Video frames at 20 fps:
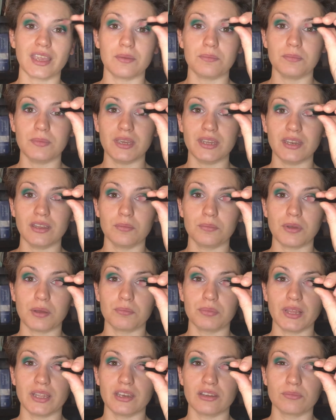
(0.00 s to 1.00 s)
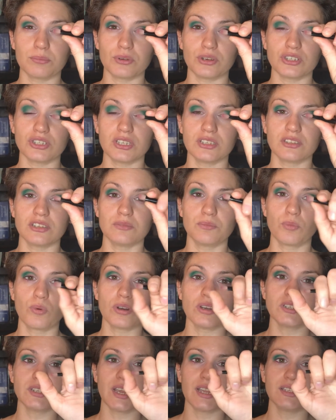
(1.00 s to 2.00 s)
a medium blending brush. This is
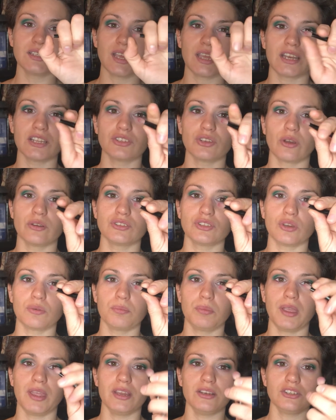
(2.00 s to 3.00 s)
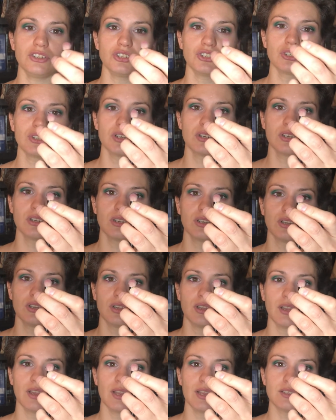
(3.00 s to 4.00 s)
more dense, and it's also pinched.
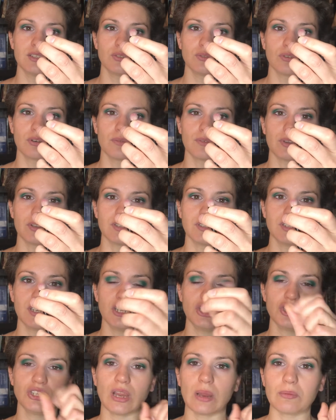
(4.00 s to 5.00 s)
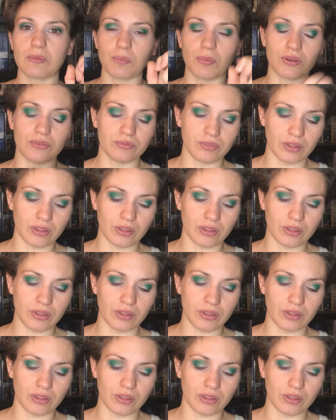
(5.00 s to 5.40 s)
It's sort of a C-shaped, but